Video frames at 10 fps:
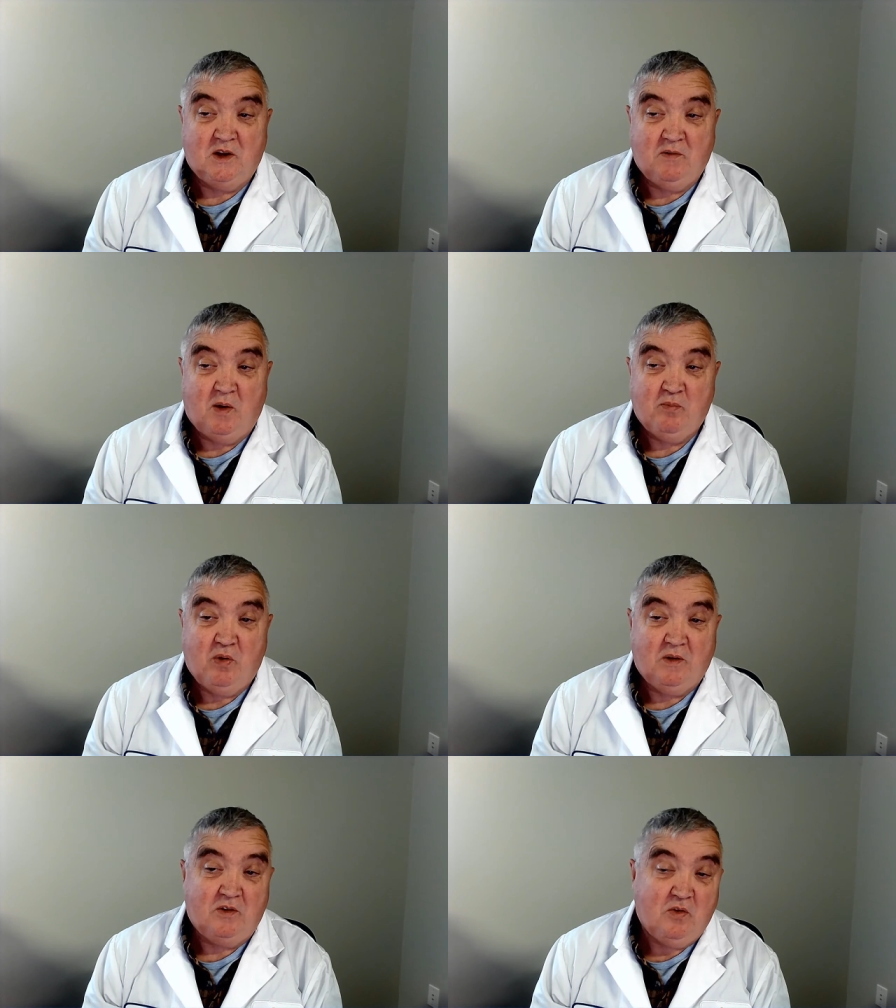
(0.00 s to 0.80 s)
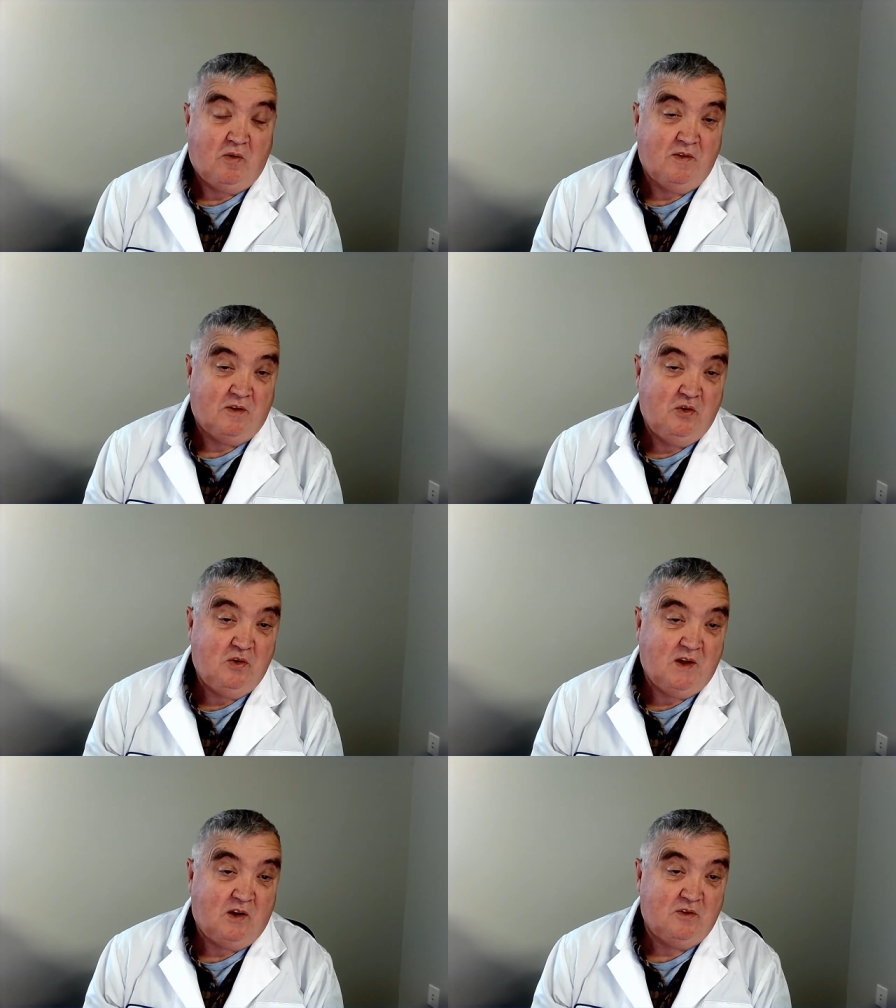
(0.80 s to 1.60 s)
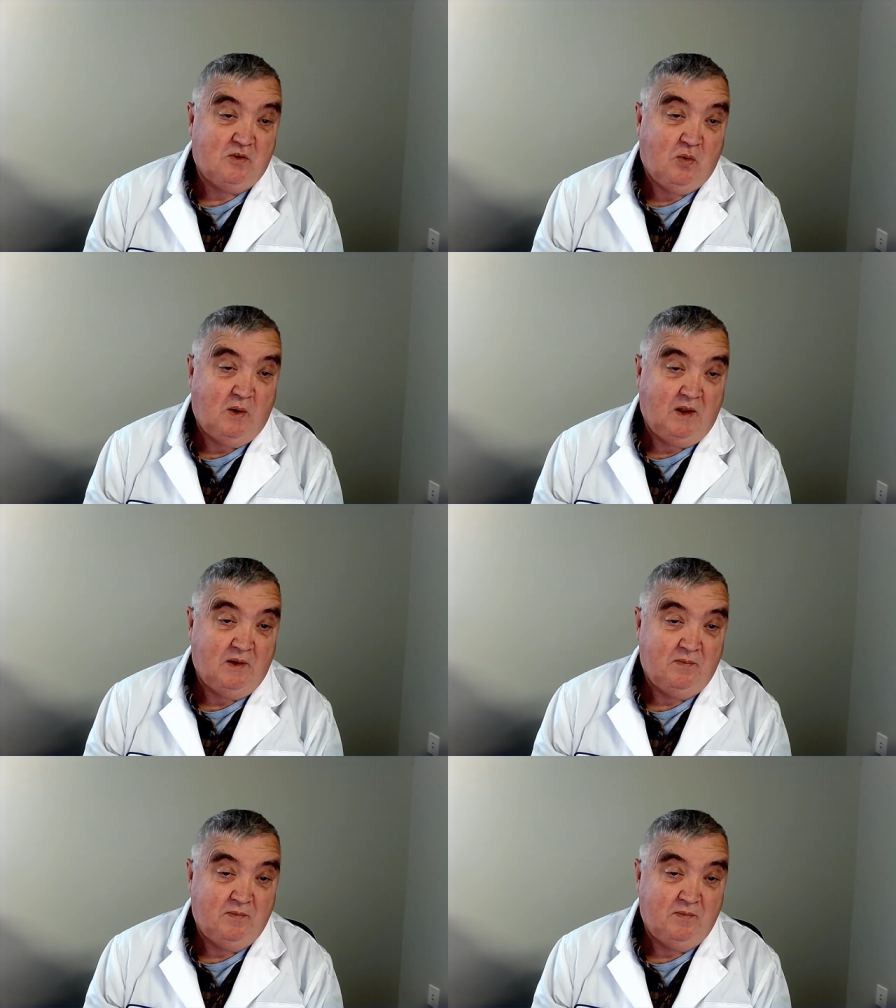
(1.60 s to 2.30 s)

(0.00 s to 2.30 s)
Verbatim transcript: and development progress over 2020.